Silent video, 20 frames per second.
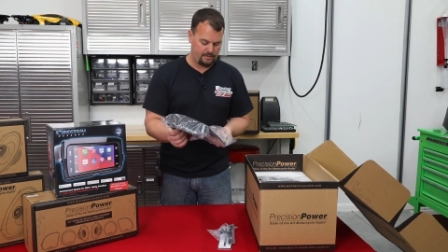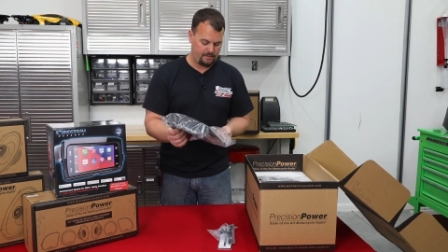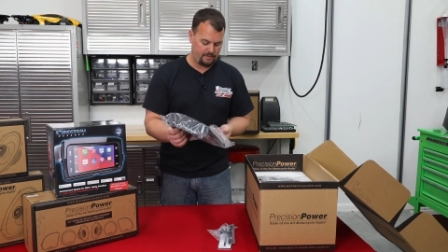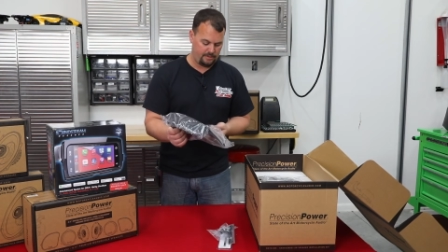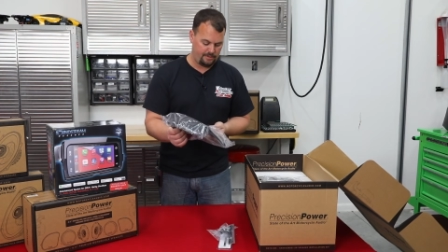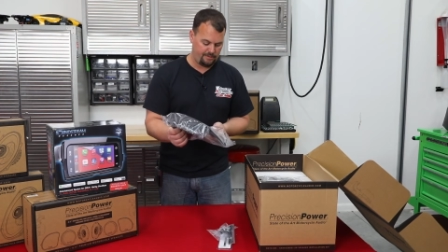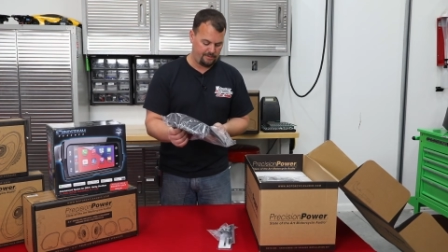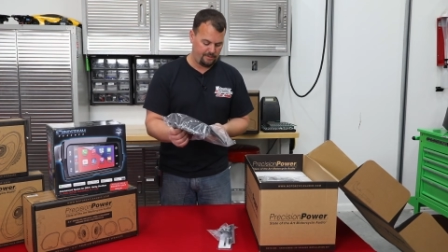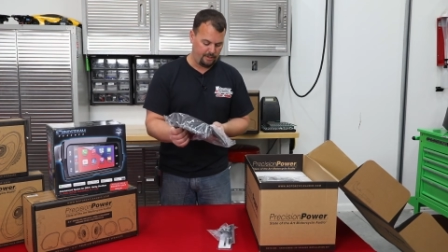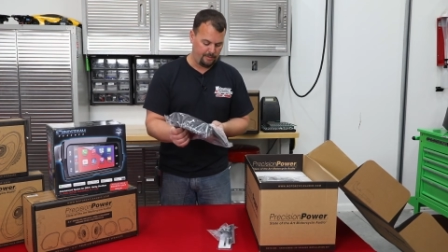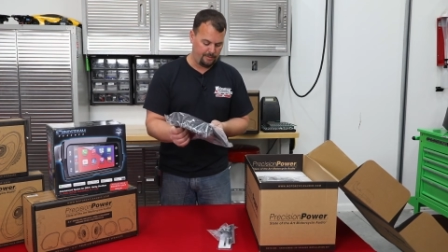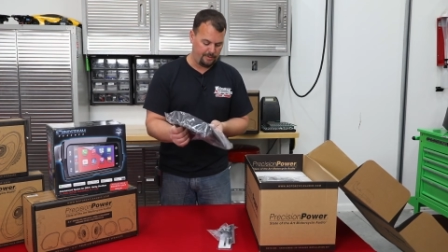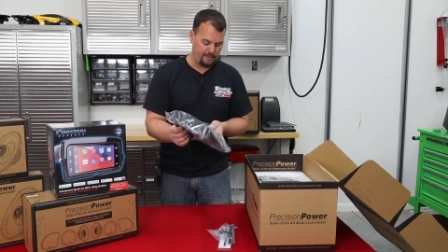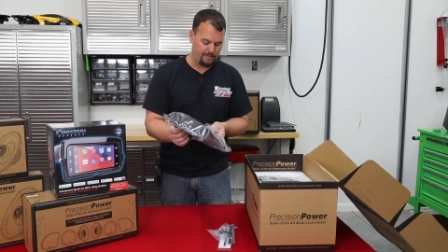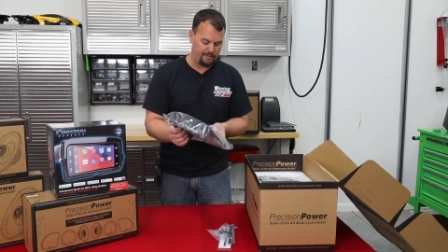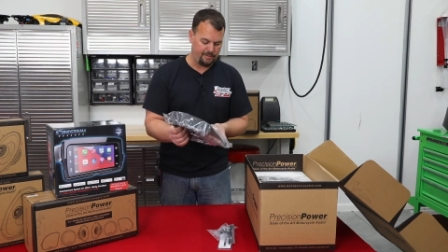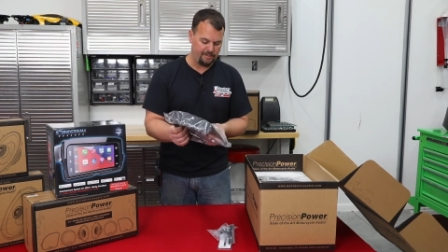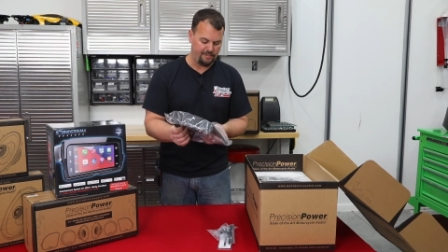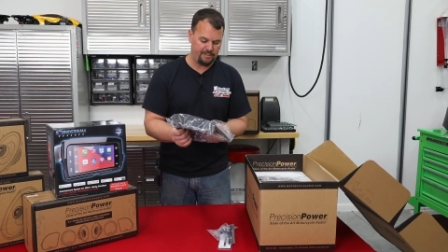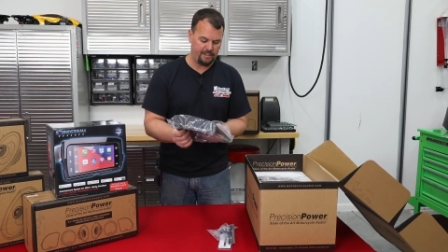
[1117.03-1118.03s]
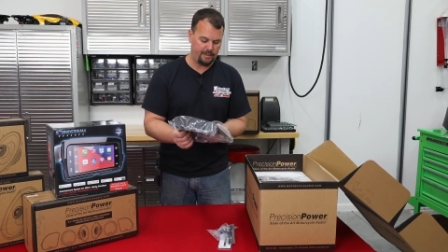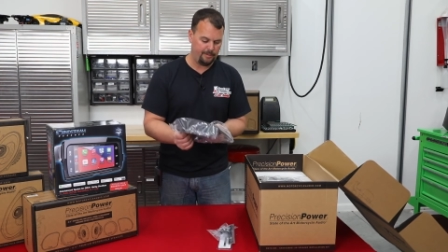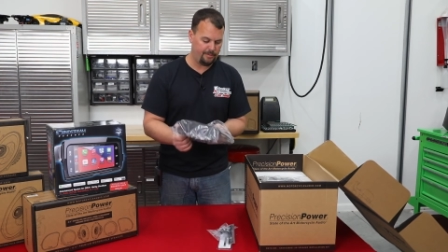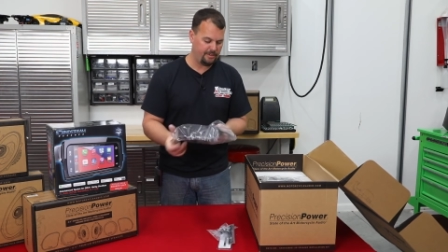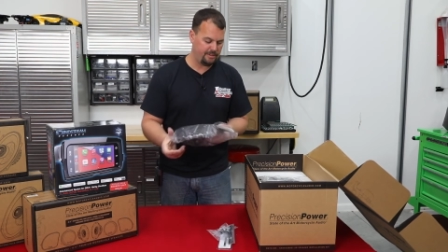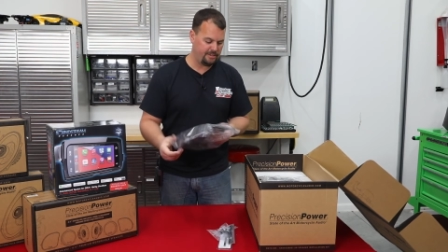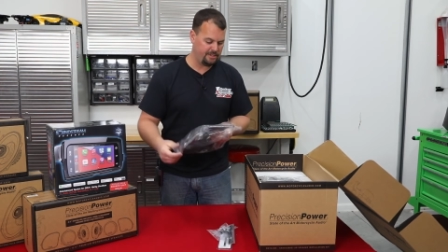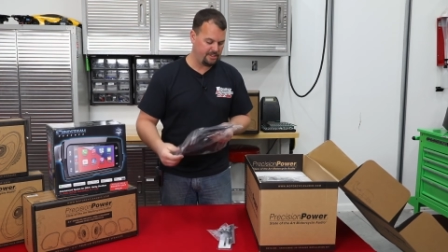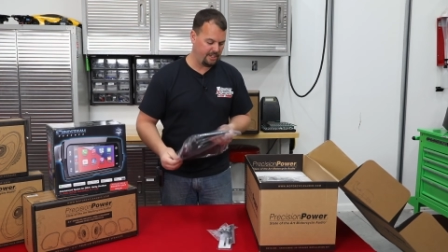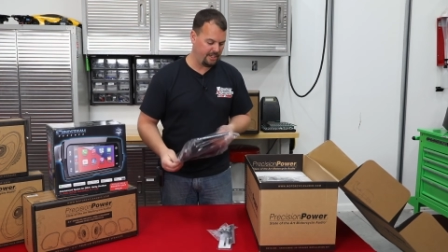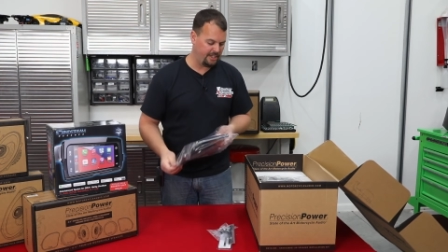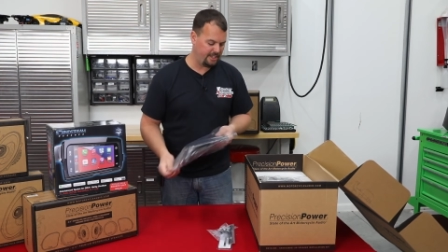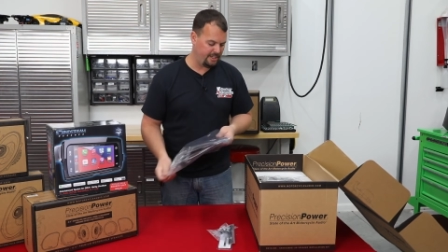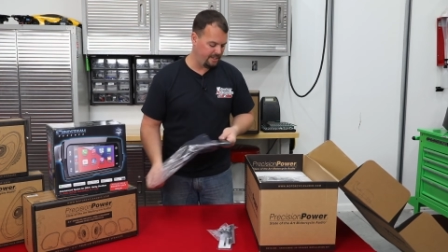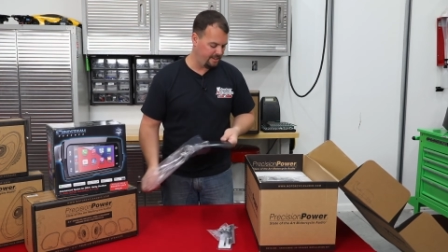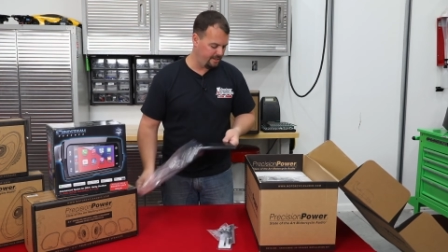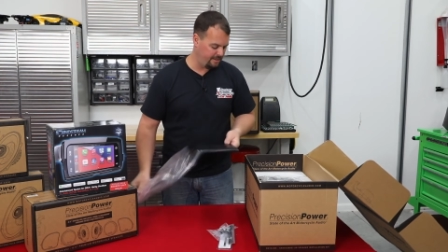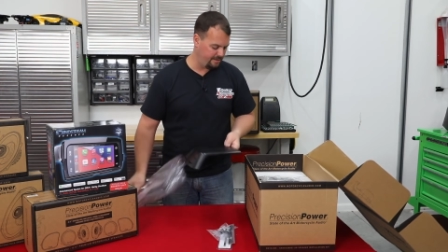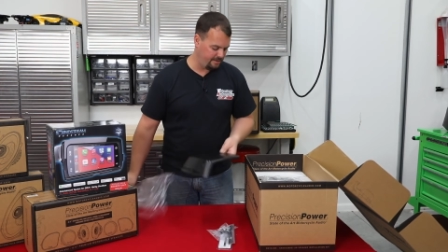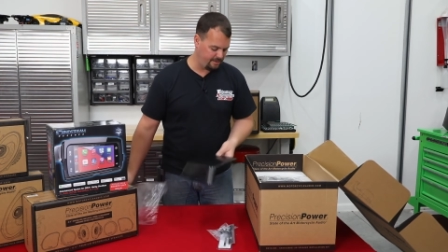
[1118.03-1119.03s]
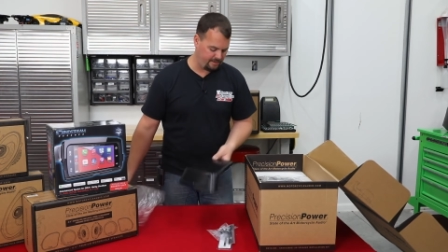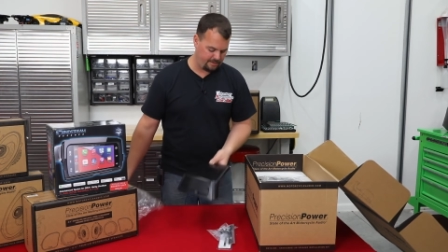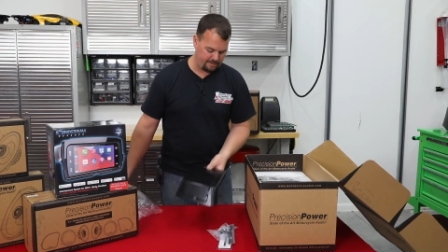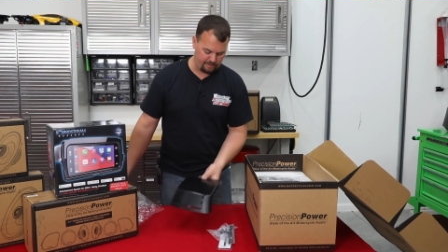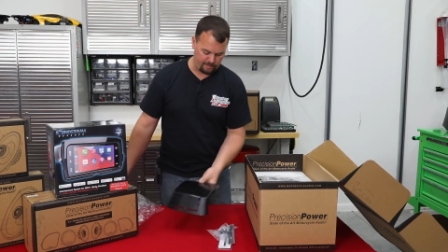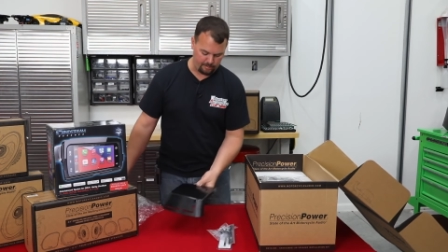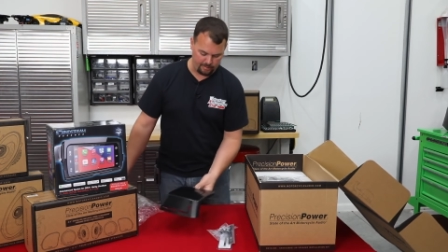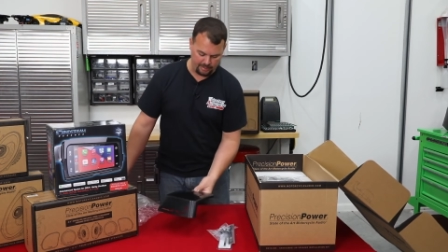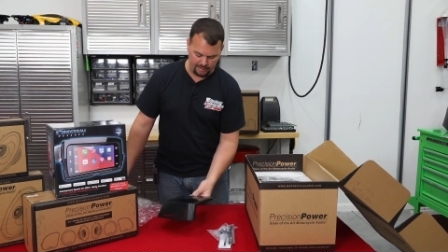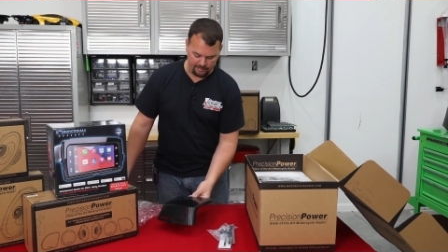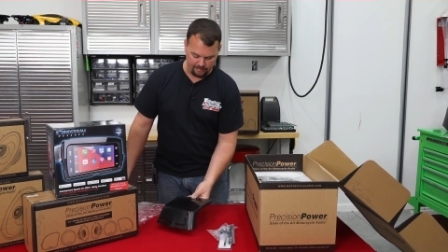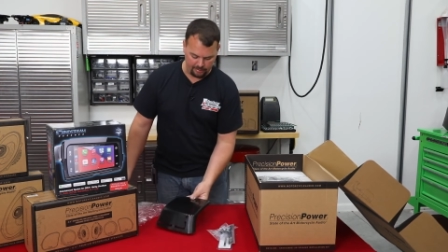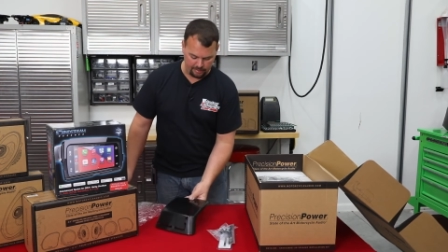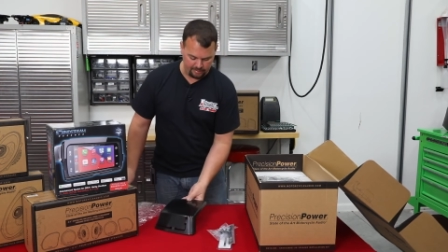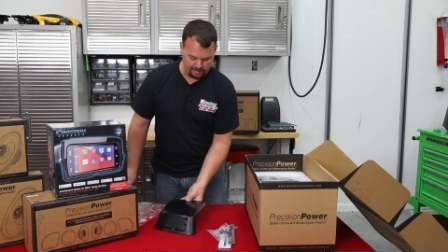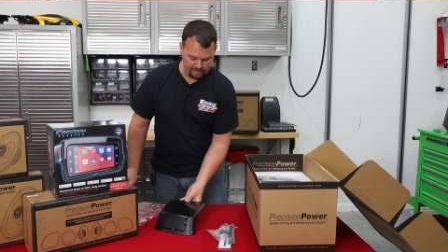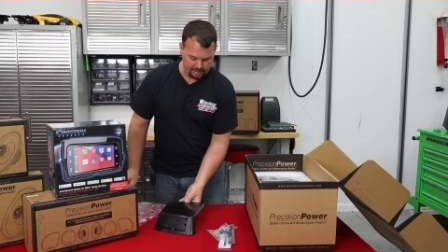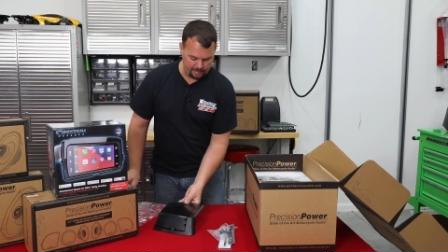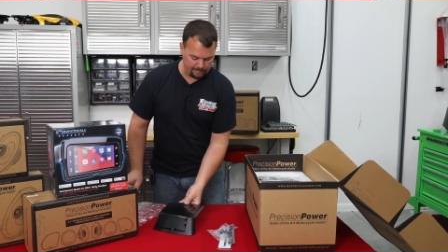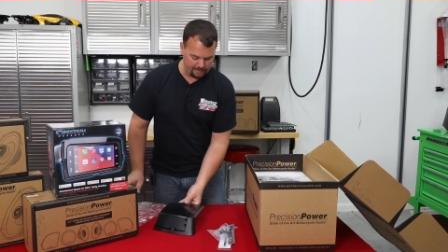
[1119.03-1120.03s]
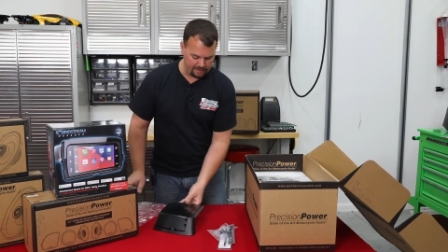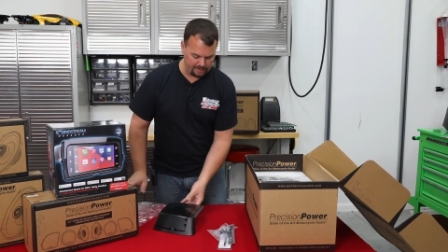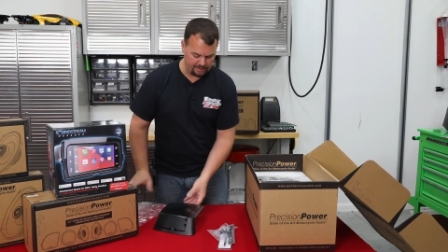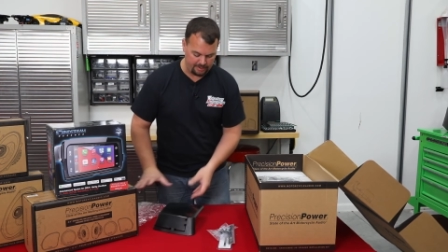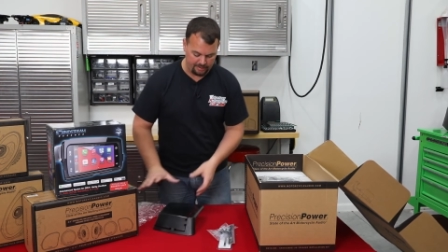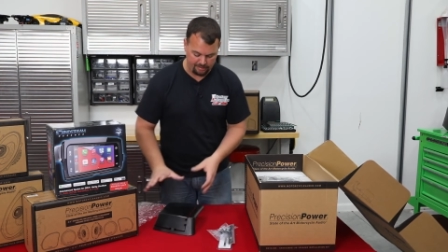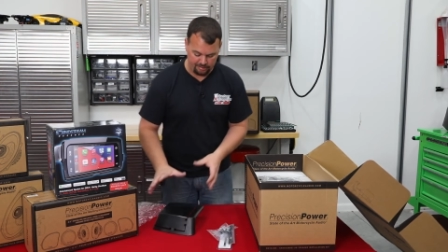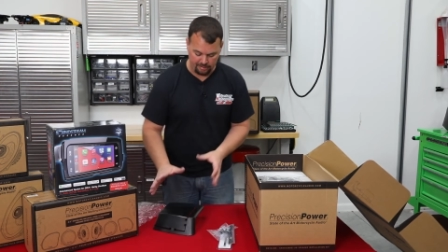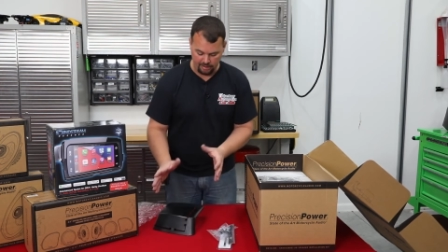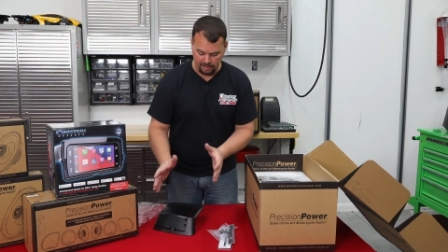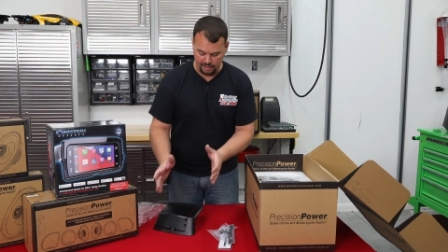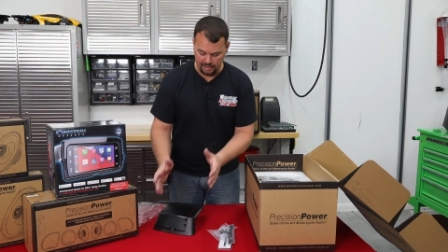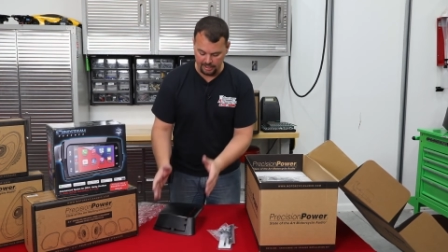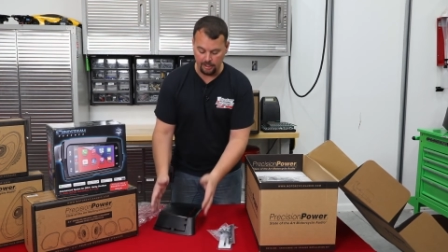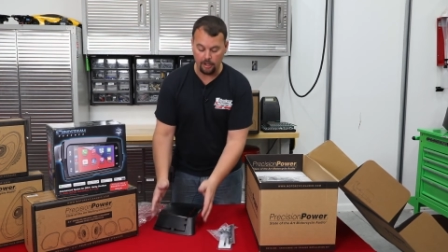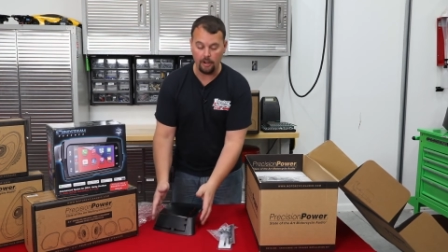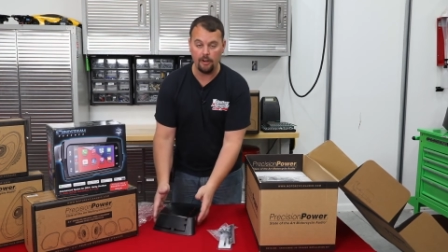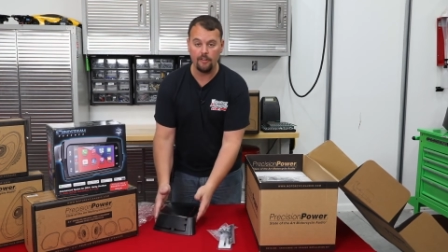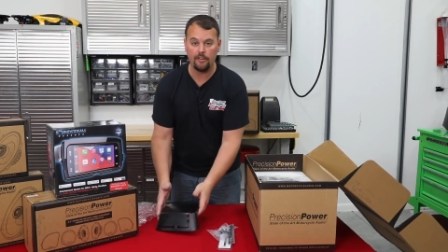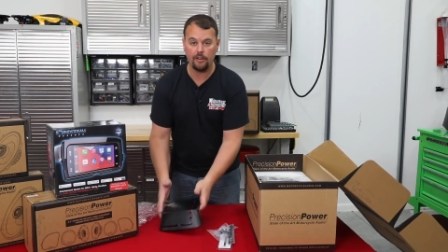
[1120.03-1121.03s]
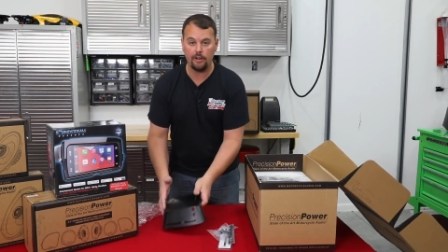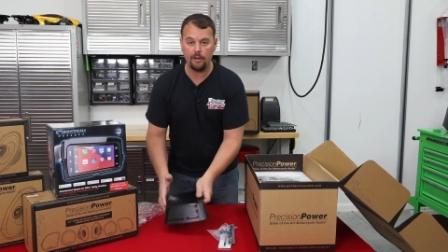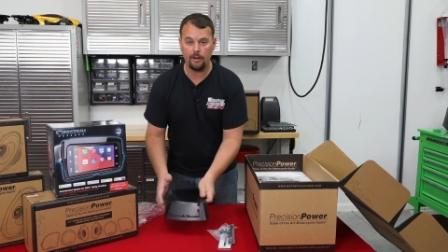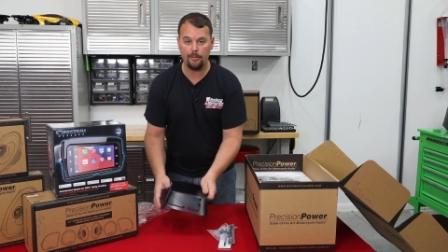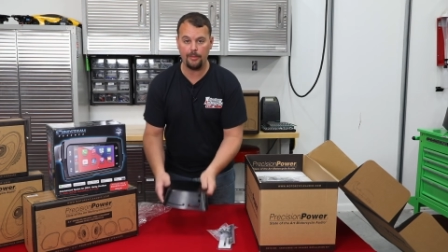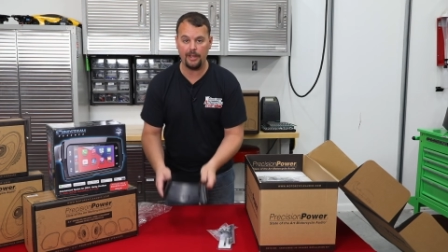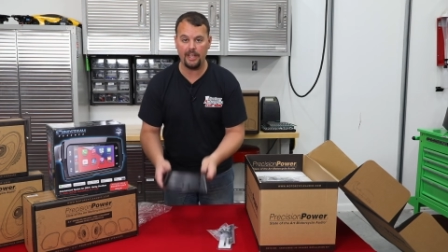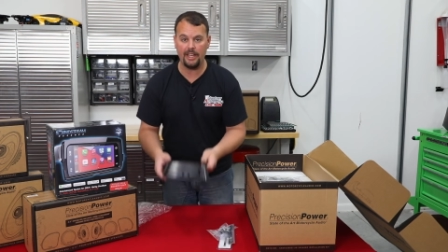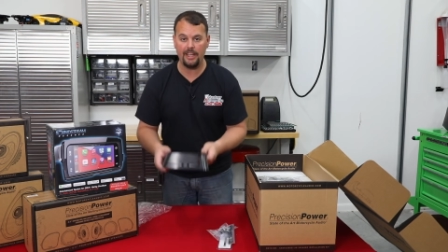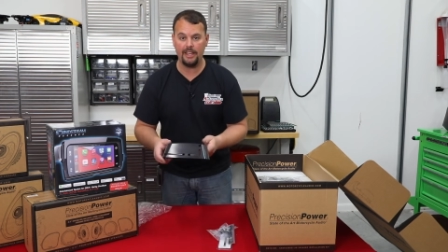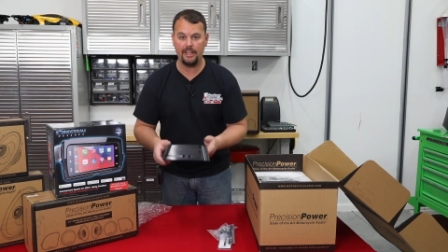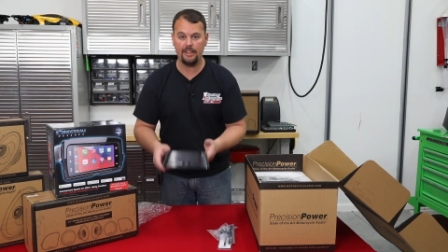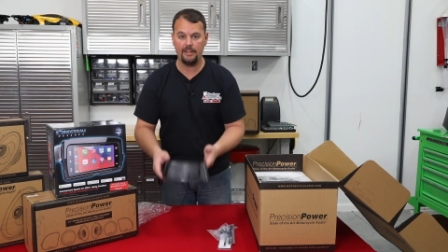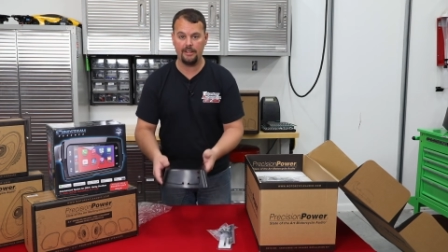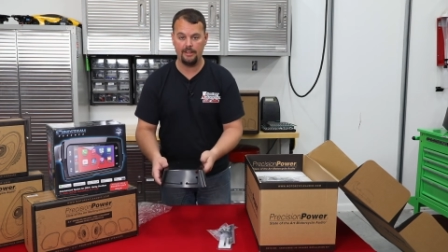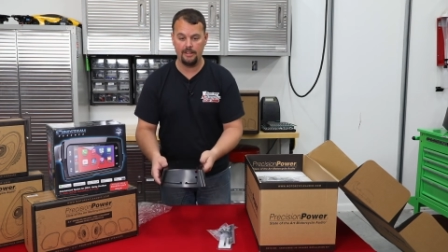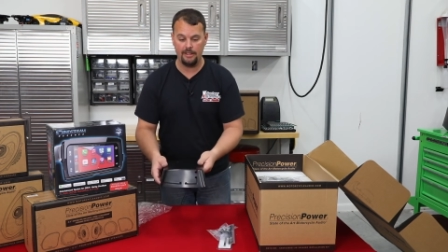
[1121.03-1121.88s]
Let's open up this template and check it out. So we have our template that's going to lay over our bag.